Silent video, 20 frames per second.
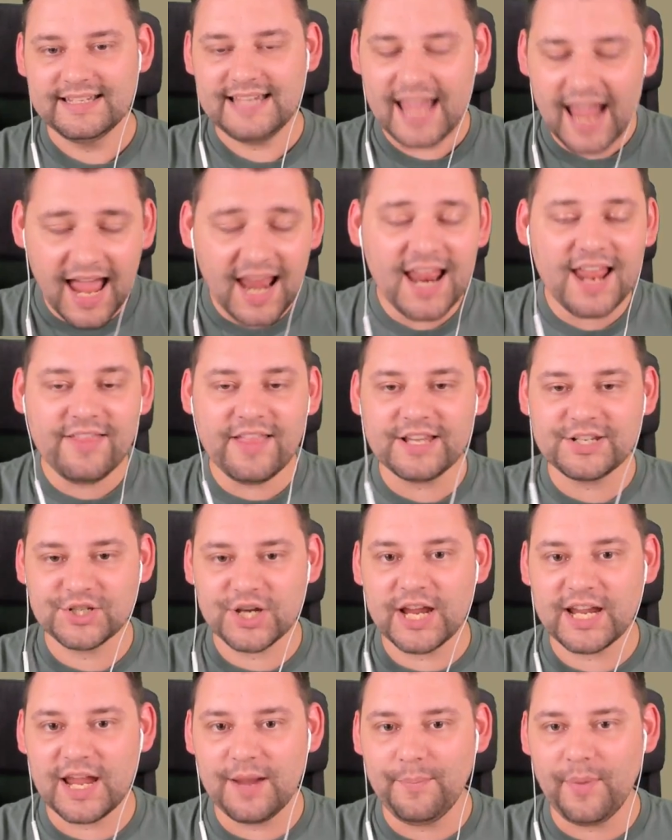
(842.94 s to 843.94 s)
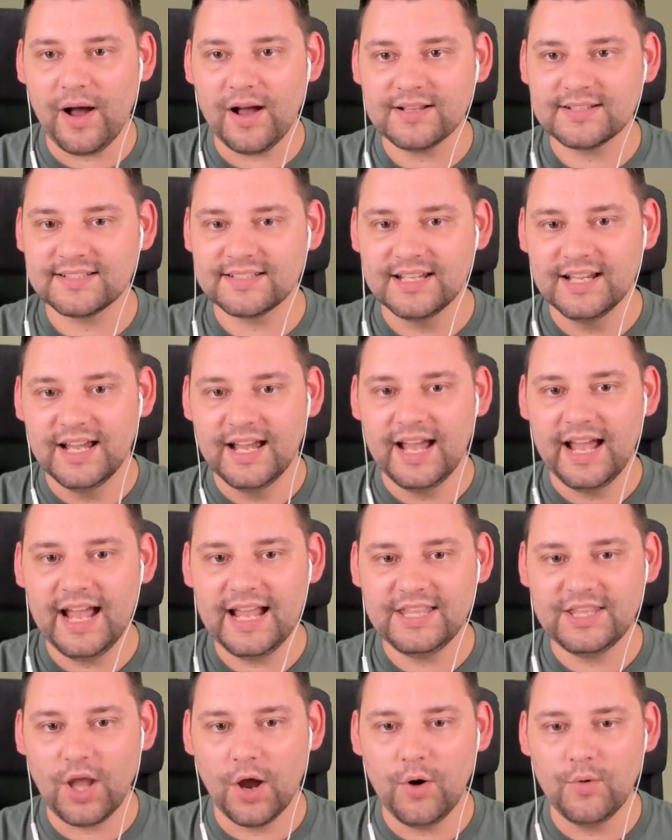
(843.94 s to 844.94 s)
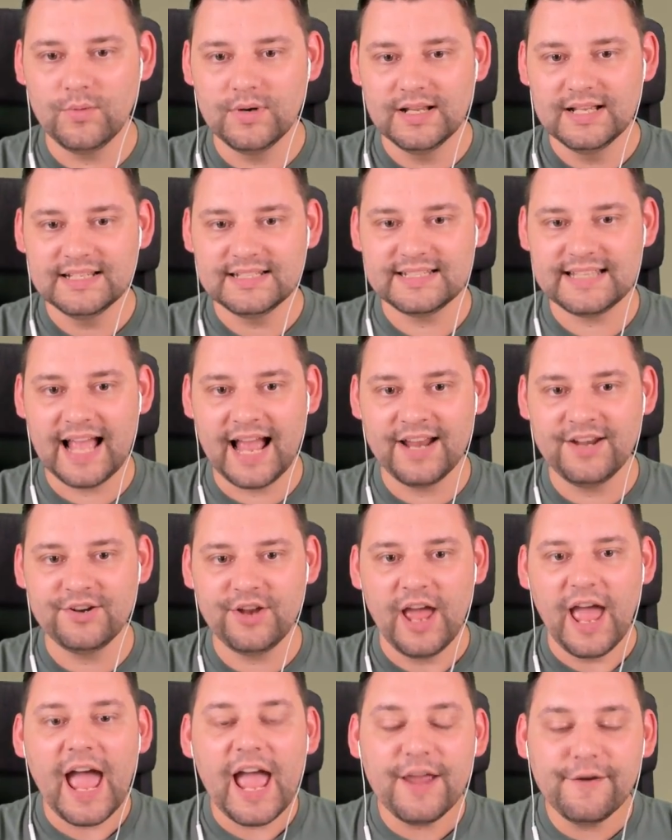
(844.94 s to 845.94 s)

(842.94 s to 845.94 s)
Killing this chicken boss! It don't stand